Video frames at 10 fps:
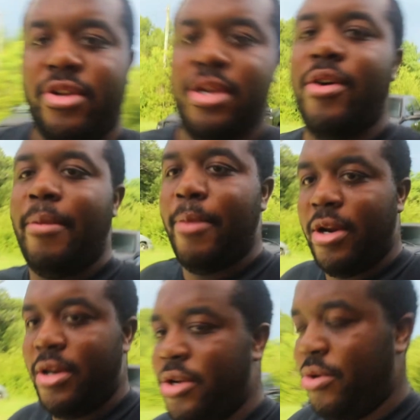you know I
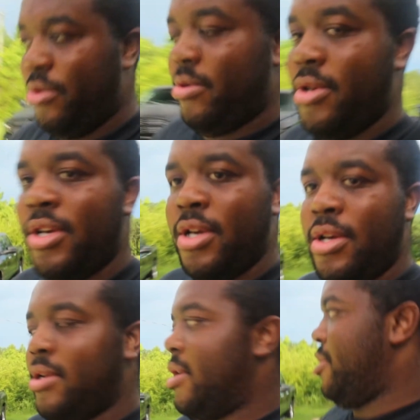bought a new
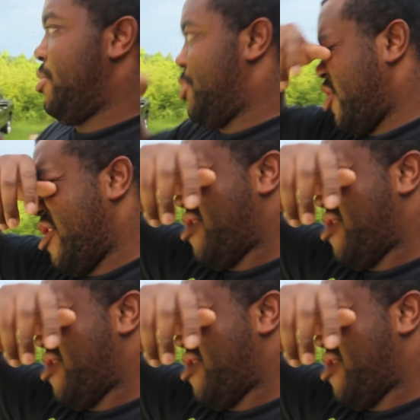truck.